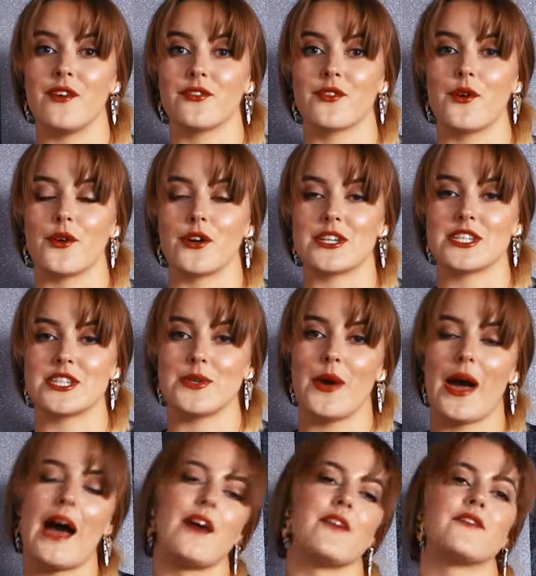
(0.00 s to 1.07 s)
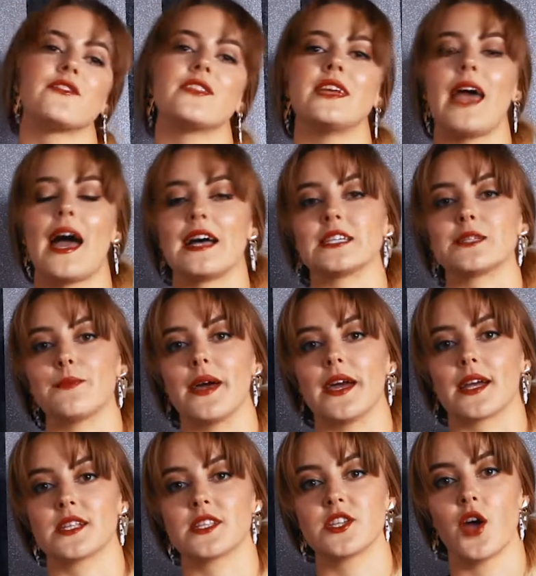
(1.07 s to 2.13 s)
of course you have the
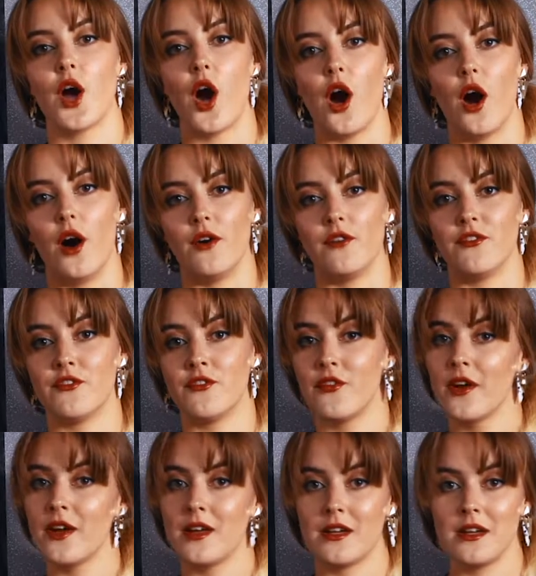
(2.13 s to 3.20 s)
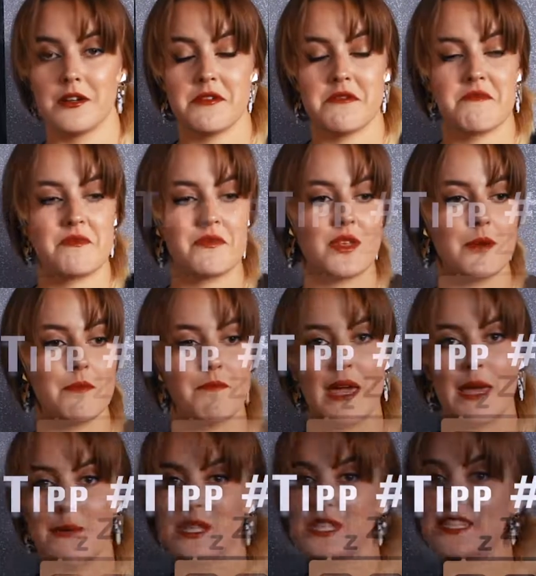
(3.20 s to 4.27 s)
aspect of
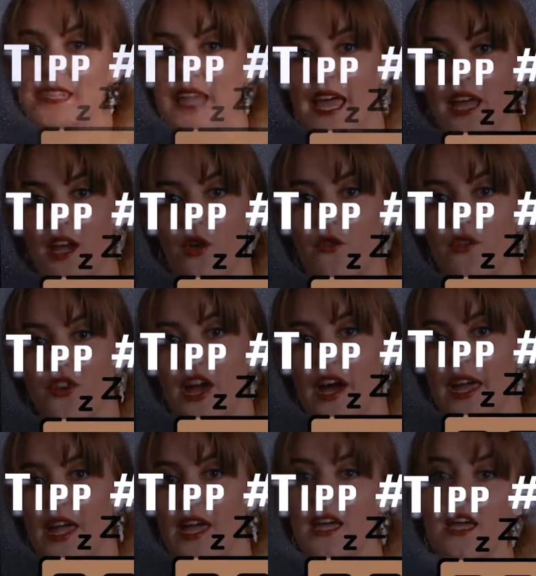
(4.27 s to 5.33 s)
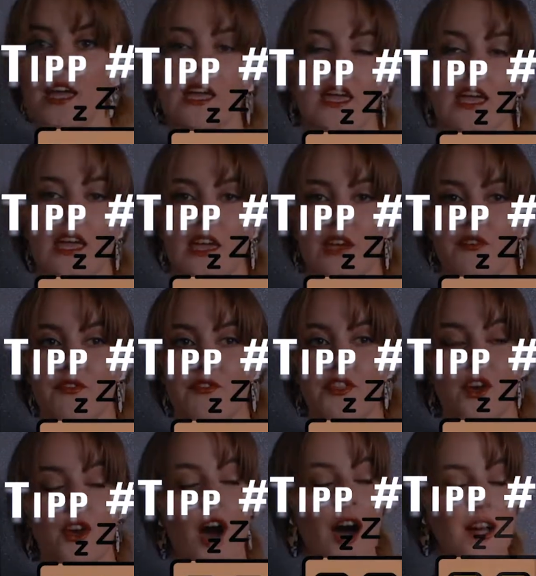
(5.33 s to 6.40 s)
maybe staying overnight. If
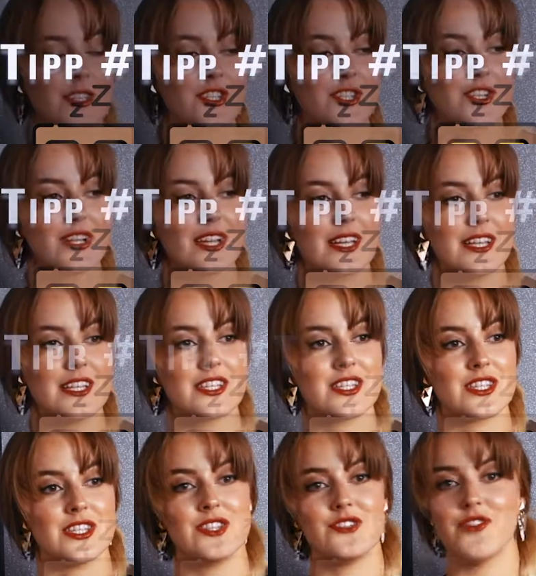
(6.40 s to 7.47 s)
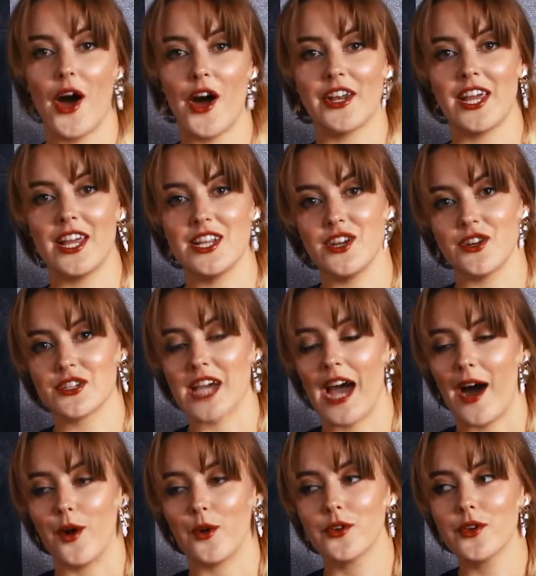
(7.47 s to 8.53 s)
the concert is not in your
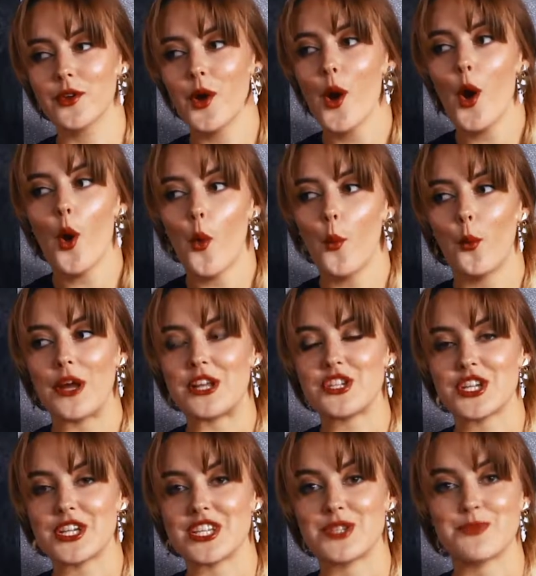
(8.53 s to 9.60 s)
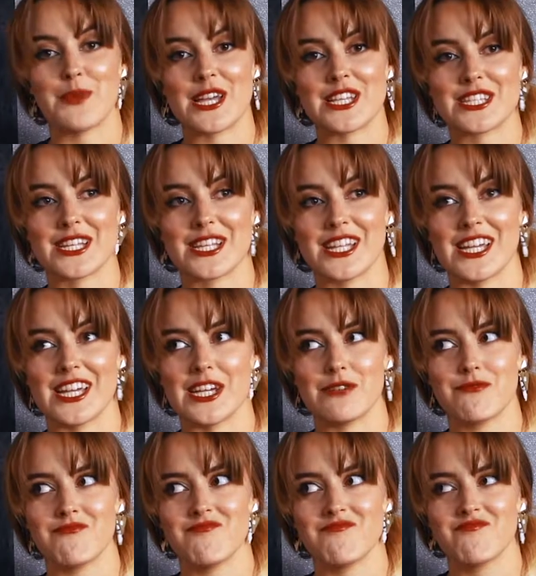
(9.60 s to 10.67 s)
town, which is
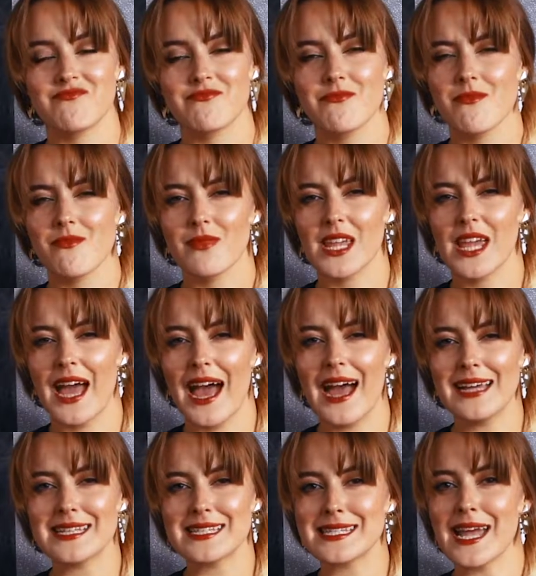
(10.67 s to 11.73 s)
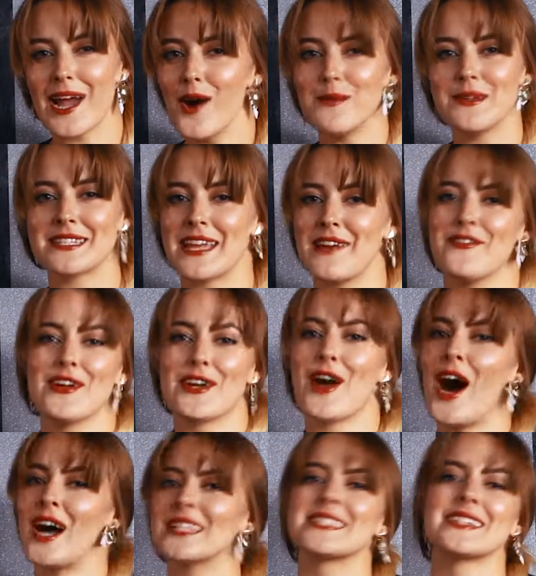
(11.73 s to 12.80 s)
basically, I'd say almost every
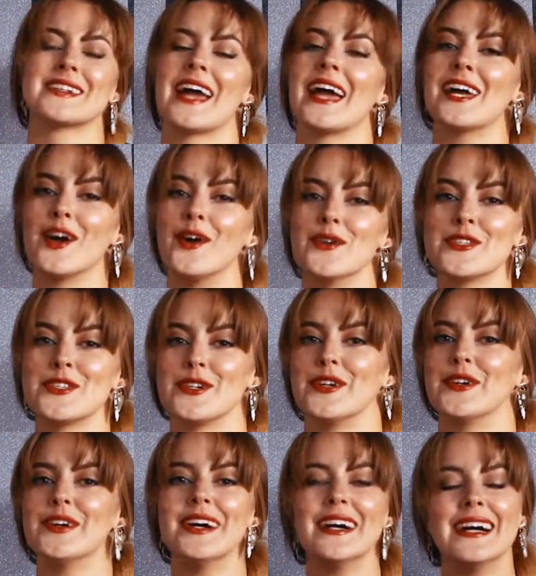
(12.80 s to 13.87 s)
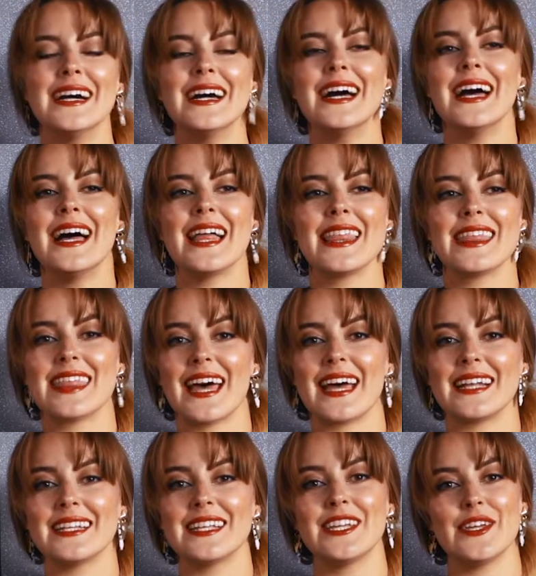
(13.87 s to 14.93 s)
concert I go to,
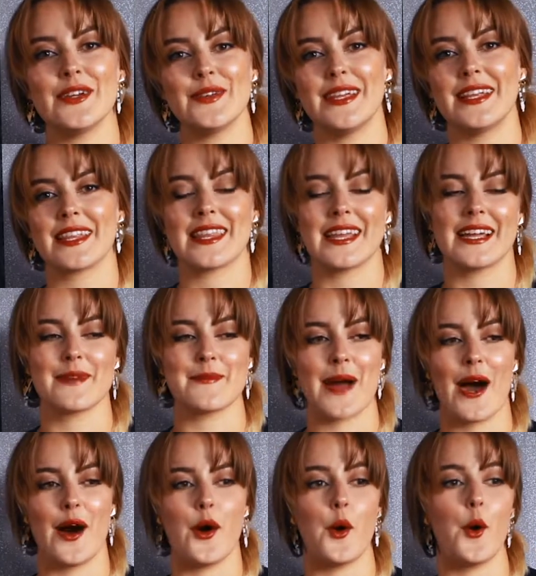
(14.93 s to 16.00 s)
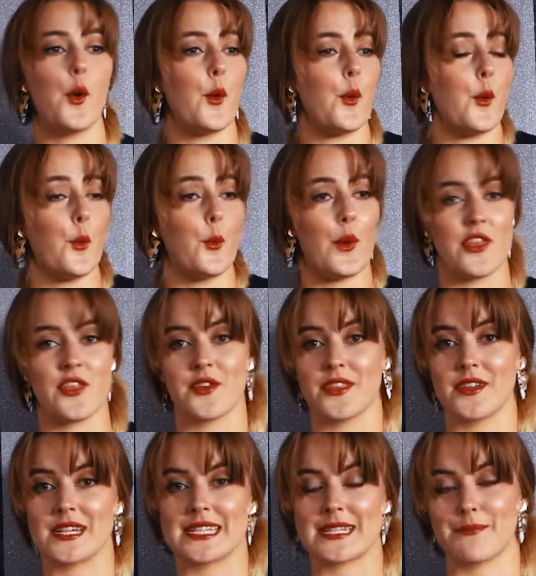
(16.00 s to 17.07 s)
then you need to think about whether
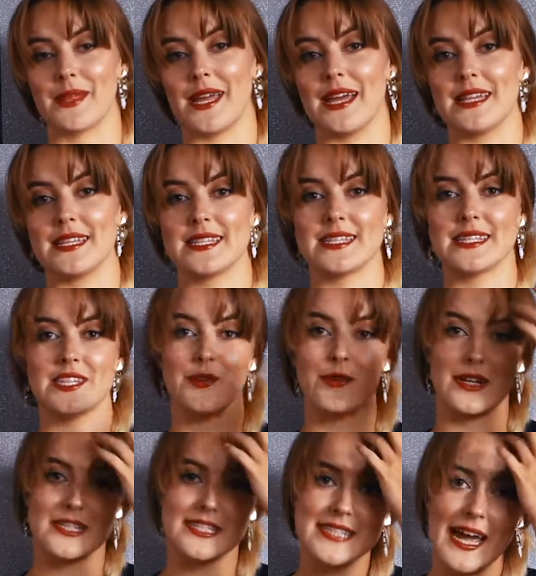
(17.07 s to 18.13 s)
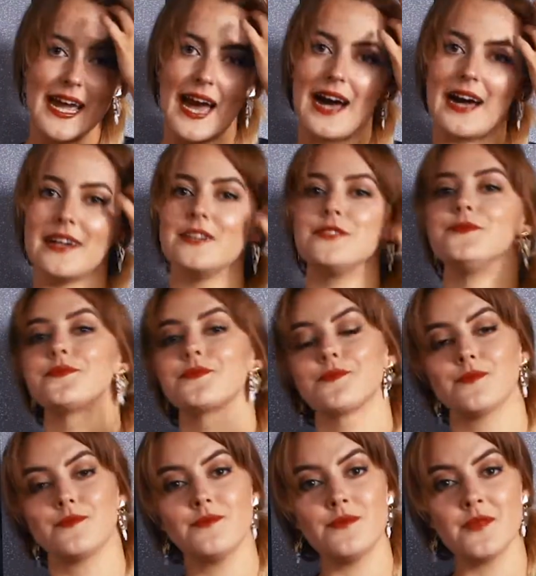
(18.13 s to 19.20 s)
there is a place you can stay at.
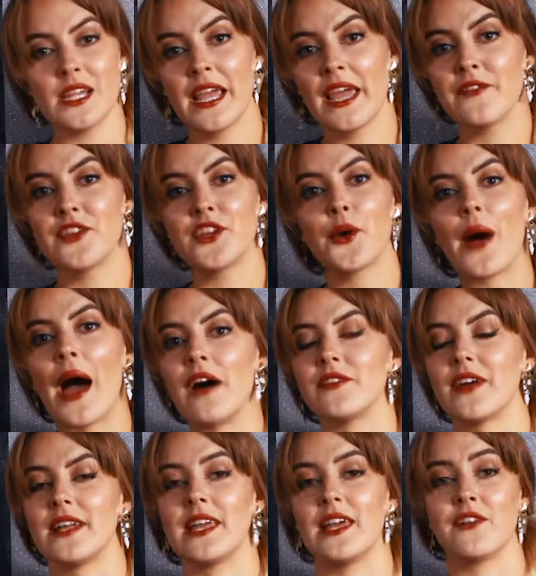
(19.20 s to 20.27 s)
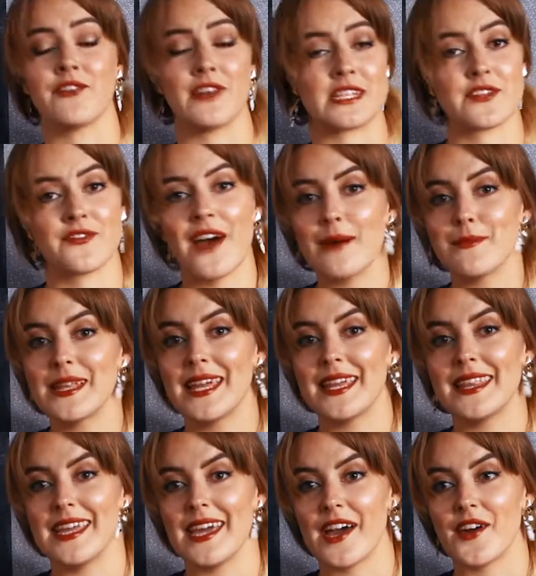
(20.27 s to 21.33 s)
If you don't have any friends or family
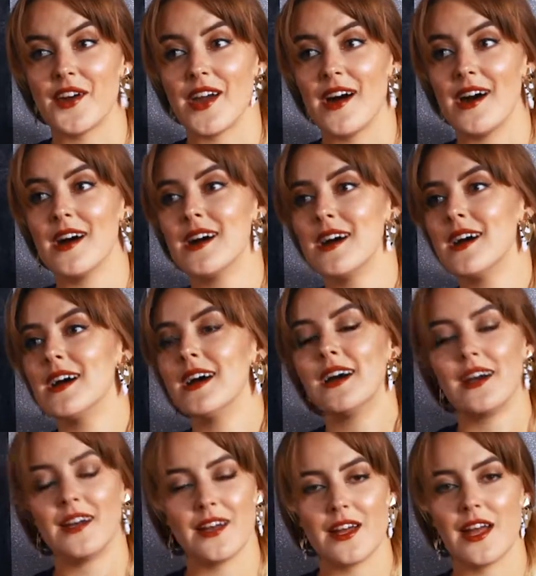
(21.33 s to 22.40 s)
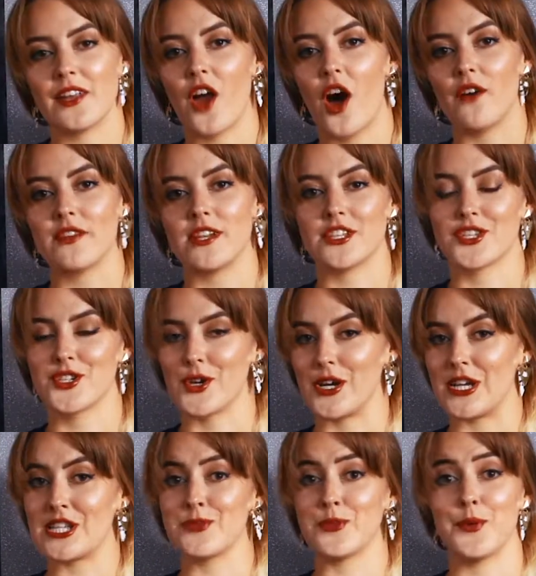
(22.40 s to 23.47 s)
in the area, an obvious
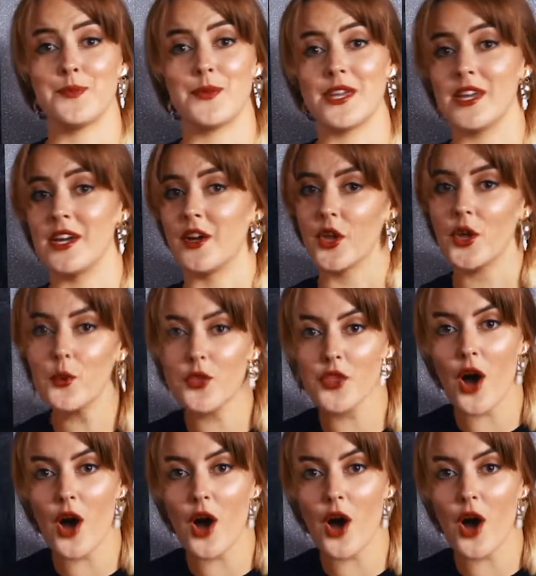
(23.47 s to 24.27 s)
choice would be a youth